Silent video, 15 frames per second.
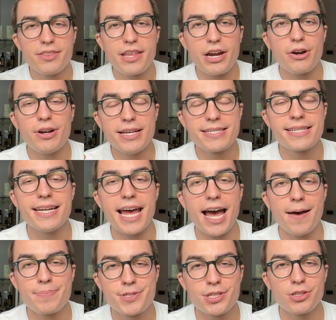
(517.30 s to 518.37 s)
There is an
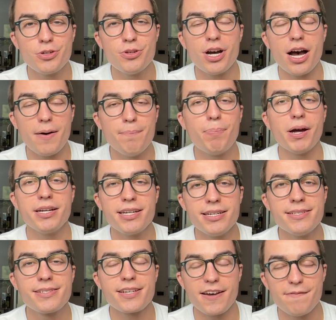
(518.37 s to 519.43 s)
absolute
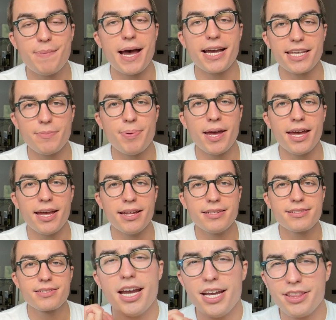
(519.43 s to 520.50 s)
abundance of baggy
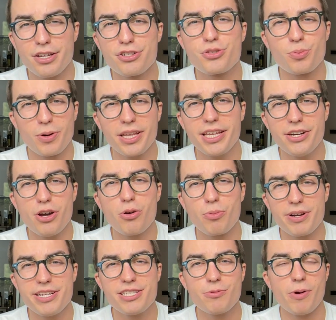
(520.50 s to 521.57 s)
pants. And there's really no
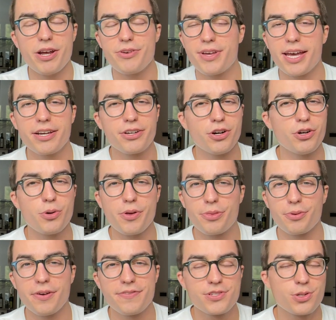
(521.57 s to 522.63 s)
reason why you can't go to a
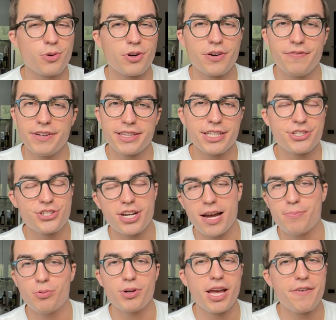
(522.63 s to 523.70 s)
thrift store, a vintage
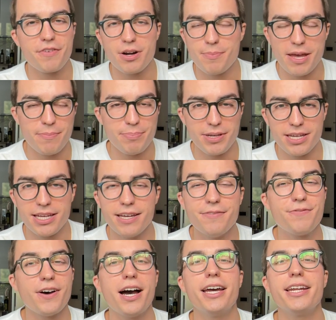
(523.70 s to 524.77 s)
shop, whatever it may be,
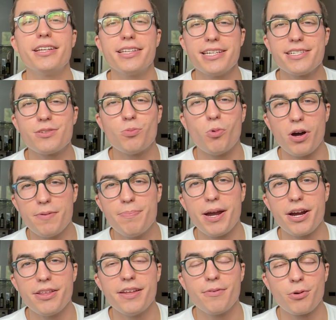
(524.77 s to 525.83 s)
and find at least one
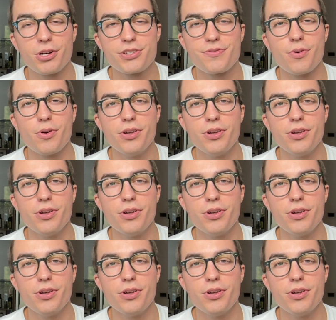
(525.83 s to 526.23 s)
pair that works for